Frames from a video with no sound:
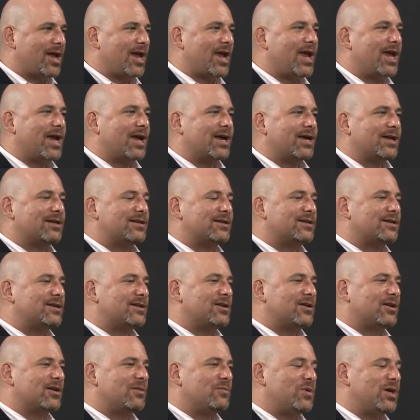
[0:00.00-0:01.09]
And
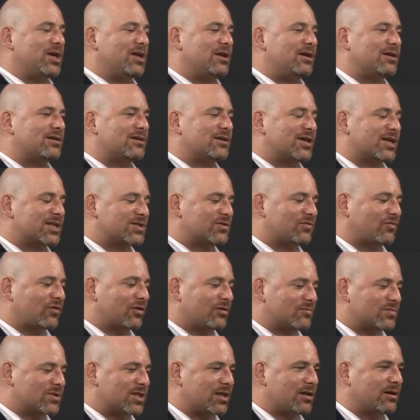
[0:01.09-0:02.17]
you're competing against
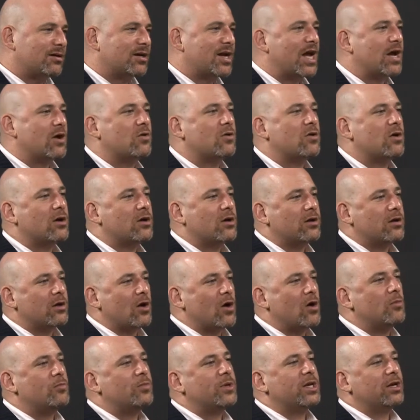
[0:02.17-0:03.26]
films that are now
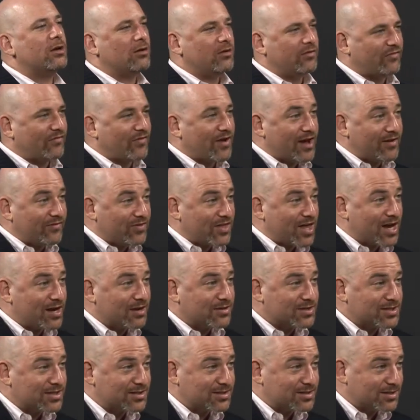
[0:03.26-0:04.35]
opening on
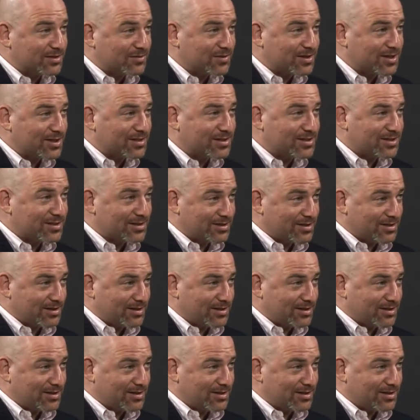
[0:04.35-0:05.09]
5,000 screens.